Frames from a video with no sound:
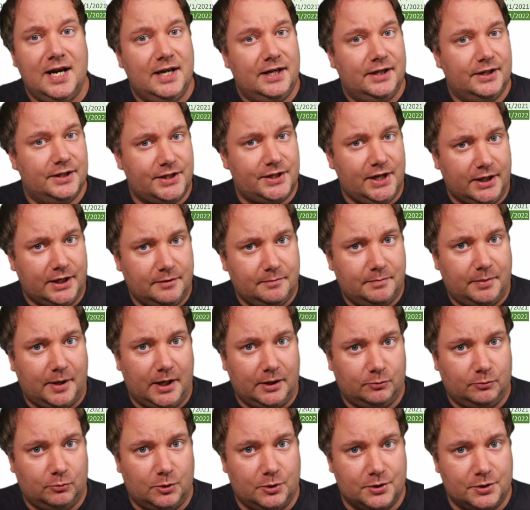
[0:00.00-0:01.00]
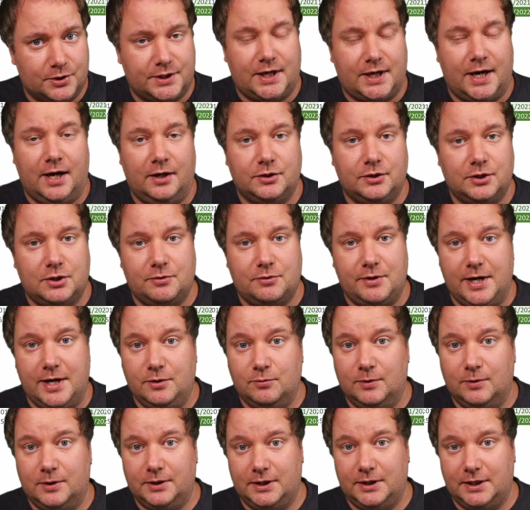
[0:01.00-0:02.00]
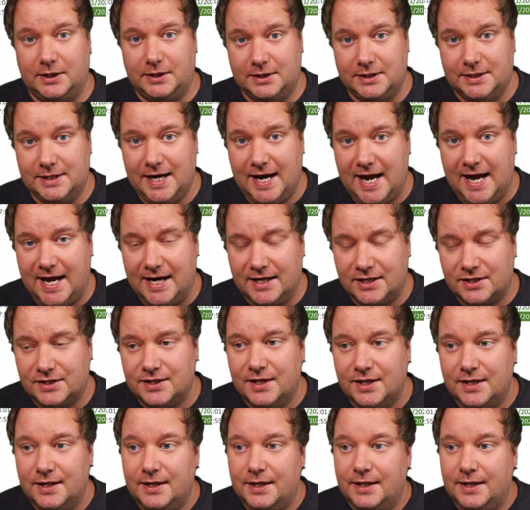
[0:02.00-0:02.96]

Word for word: The second part was how to create one in DAX.